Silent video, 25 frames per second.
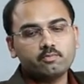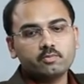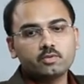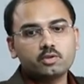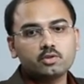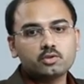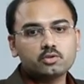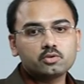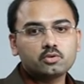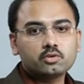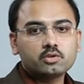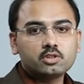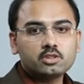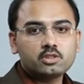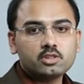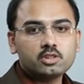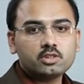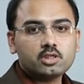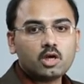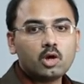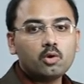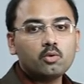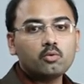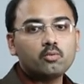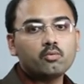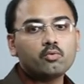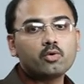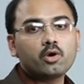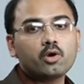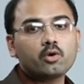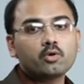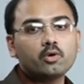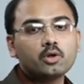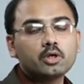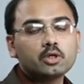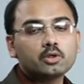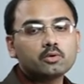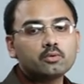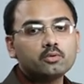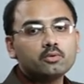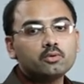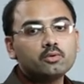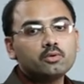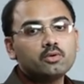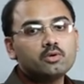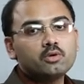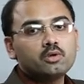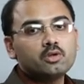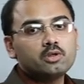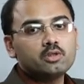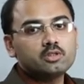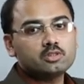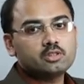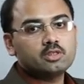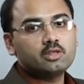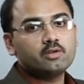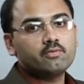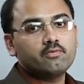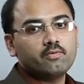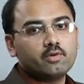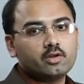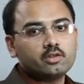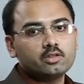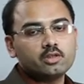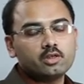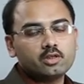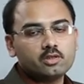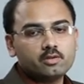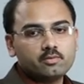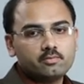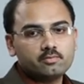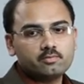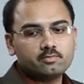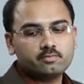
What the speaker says: So this is how we are going to see further.